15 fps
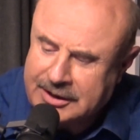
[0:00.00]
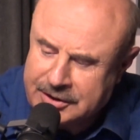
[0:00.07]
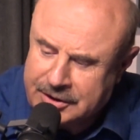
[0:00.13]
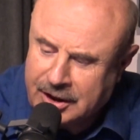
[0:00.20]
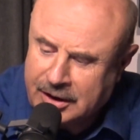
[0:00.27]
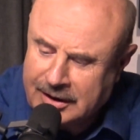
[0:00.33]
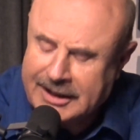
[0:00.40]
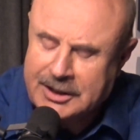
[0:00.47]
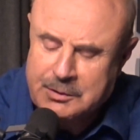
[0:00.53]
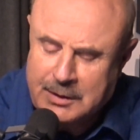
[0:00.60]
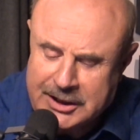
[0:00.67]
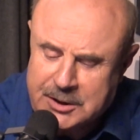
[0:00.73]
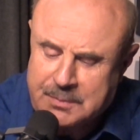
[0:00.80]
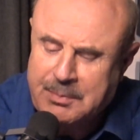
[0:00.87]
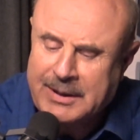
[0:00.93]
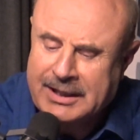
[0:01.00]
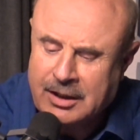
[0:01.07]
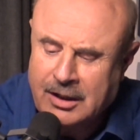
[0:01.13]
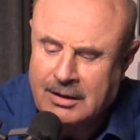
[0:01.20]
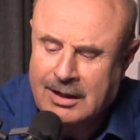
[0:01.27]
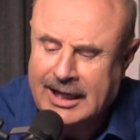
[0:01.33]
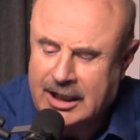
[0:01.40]
Let's tr- let's let's spin
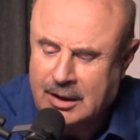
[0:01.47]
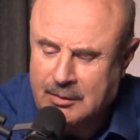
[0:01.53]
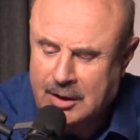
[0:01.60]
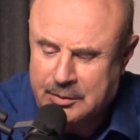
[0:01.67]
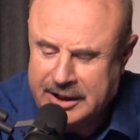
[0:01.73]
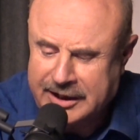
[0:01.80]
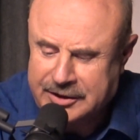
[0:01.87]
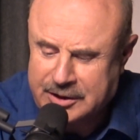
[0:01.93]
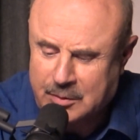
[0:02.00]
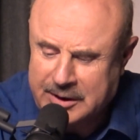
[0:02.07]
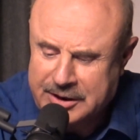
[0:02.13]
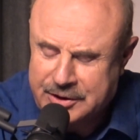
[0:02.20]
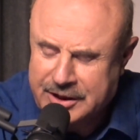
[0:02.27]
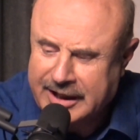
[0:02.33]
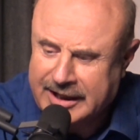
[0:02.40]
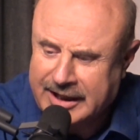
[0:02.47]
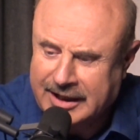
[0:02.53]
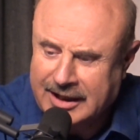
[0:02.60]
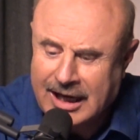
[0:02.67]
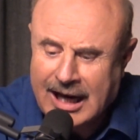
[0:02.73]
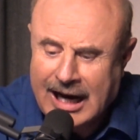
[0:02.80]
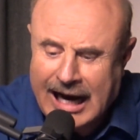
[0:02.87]
her like a rotisserie
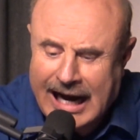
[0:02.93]
chicken.